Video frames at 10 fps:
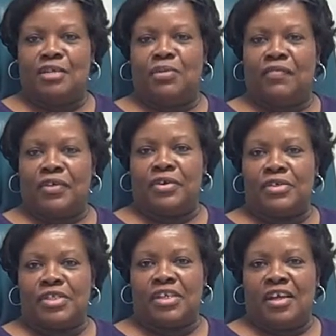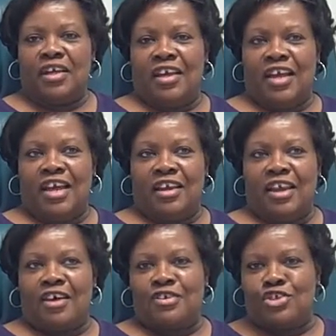December first,
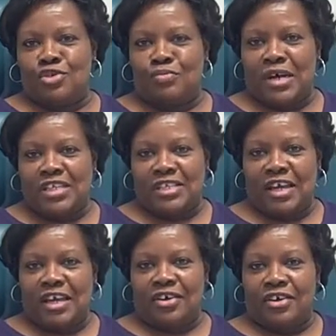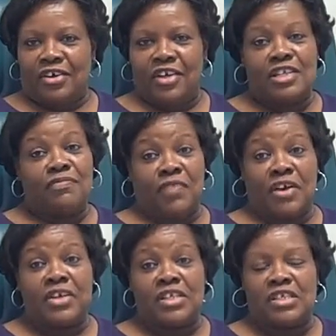and now it's two months later. It's
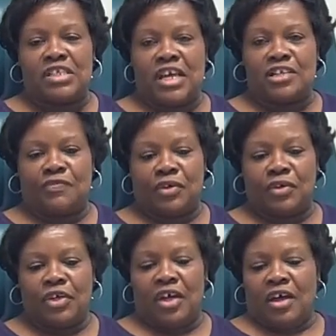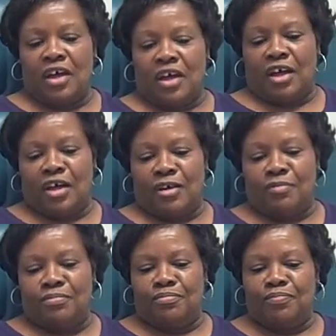very successful.
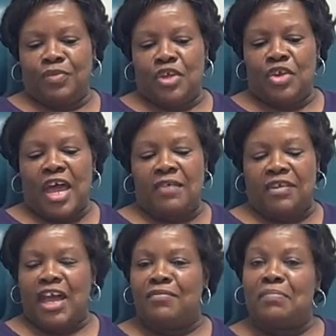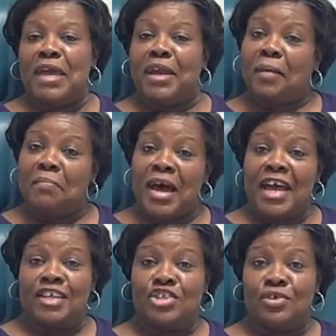Um, you have to have a made up
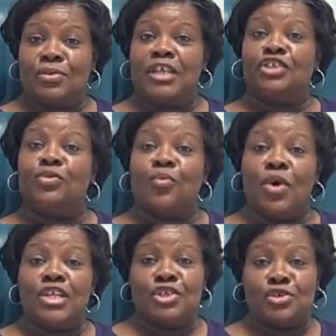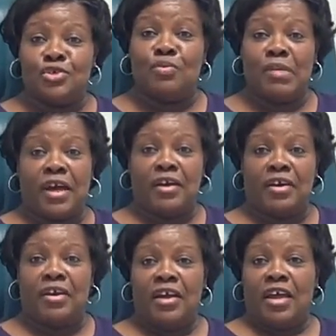mind too that you want to do
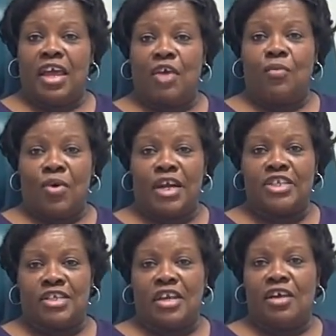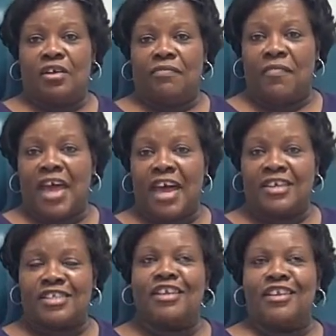better right. and want it to heal
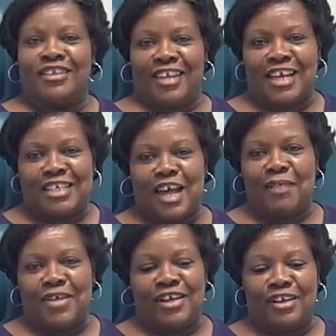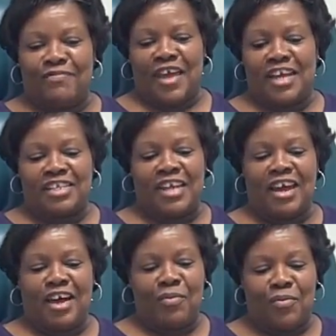fast. That's how I'm healing fast
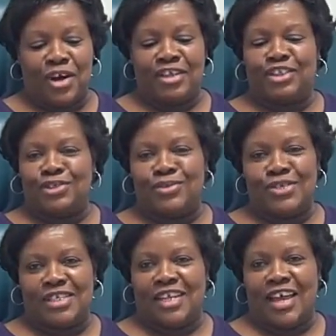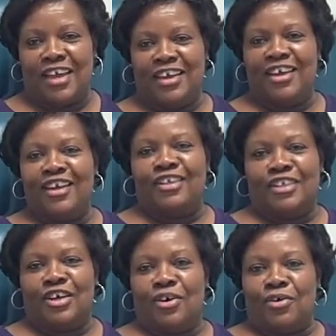now. I'm wearing shoes today.
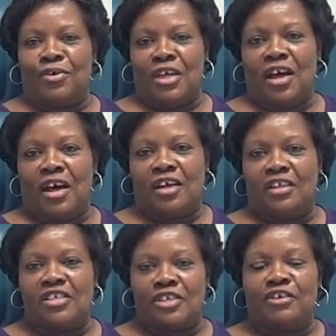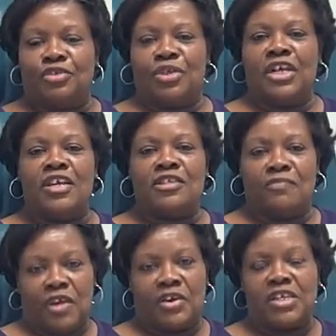Good. So uh, the surgery
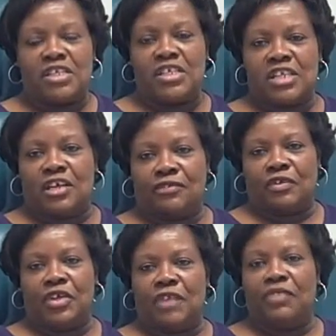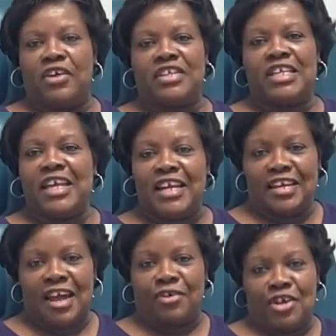is very successful if there is
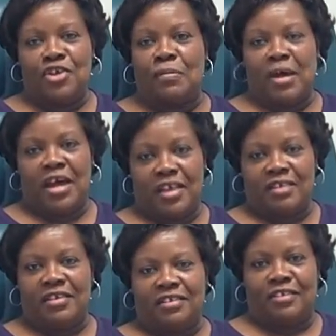any doubt in your mind.